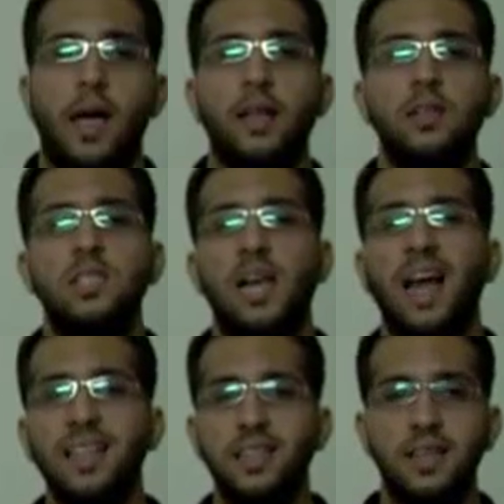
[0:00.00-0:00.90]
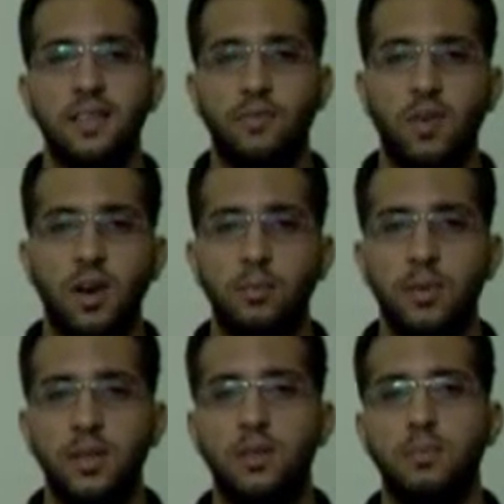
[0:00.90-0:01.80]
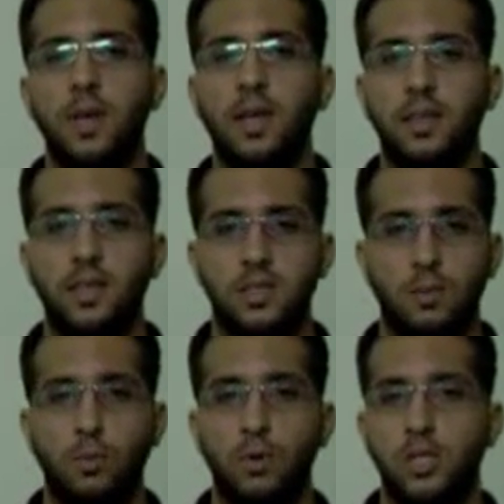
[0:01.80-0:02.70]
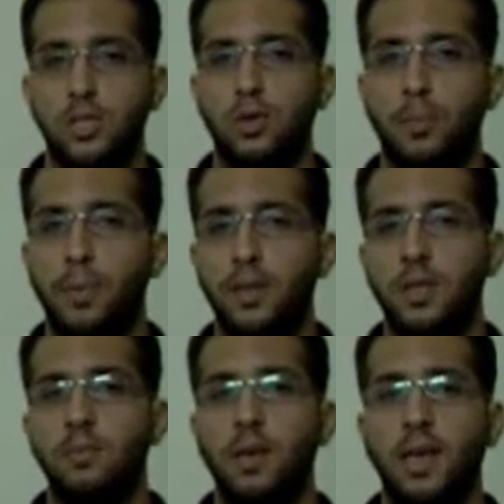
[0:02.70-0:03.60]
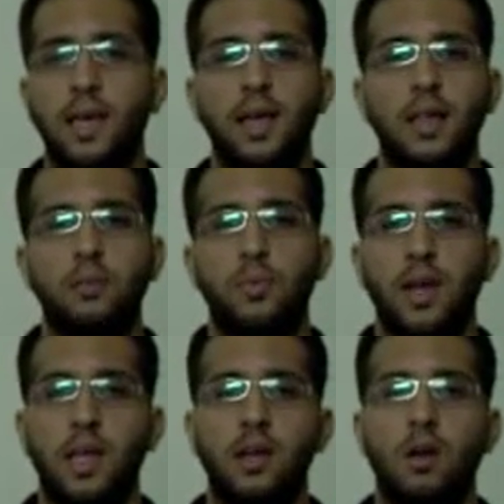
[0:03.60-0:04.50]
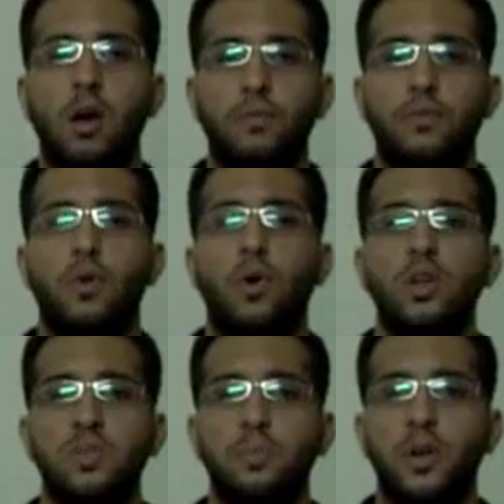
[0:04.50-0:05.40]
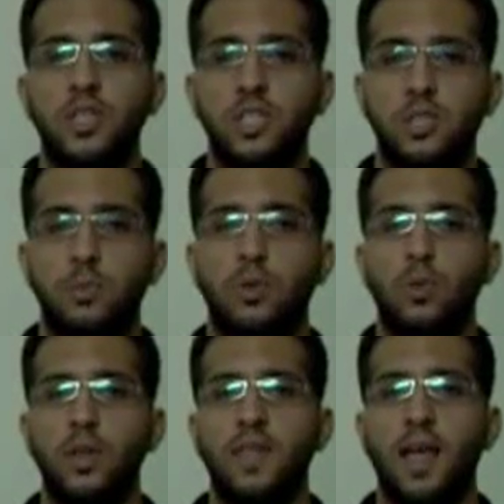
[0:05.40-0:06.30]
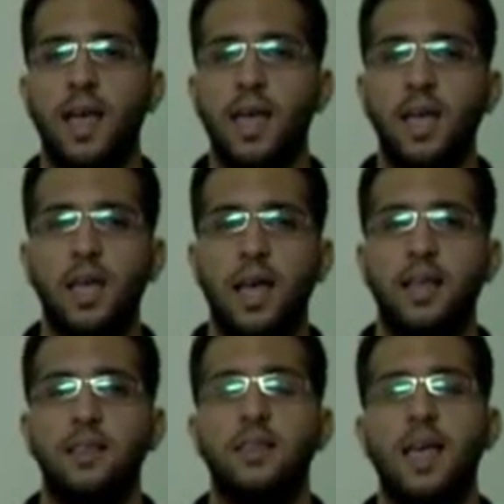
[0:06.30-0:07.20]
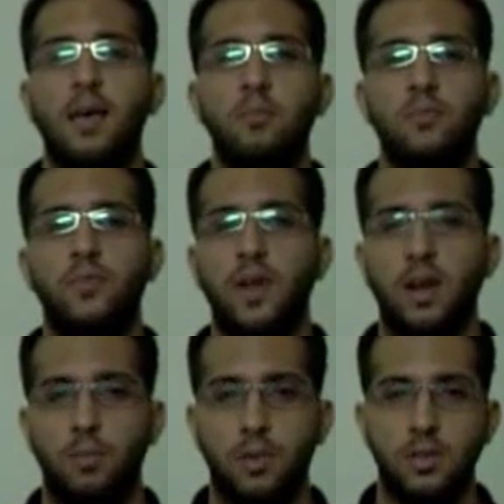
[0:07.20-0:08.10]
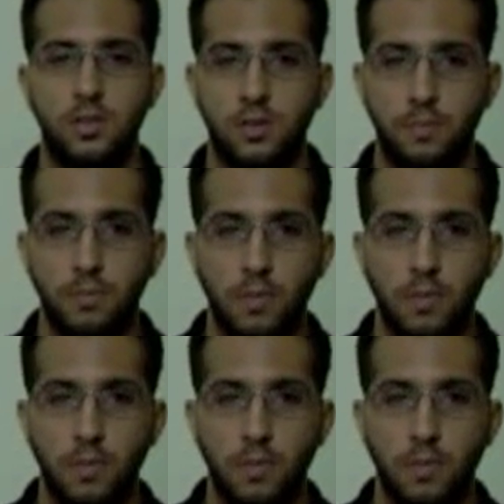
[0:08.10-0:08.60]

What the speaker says: And sliding the filament mechanism, which is repeated making and breaking of cross bridges between the A and M filaments,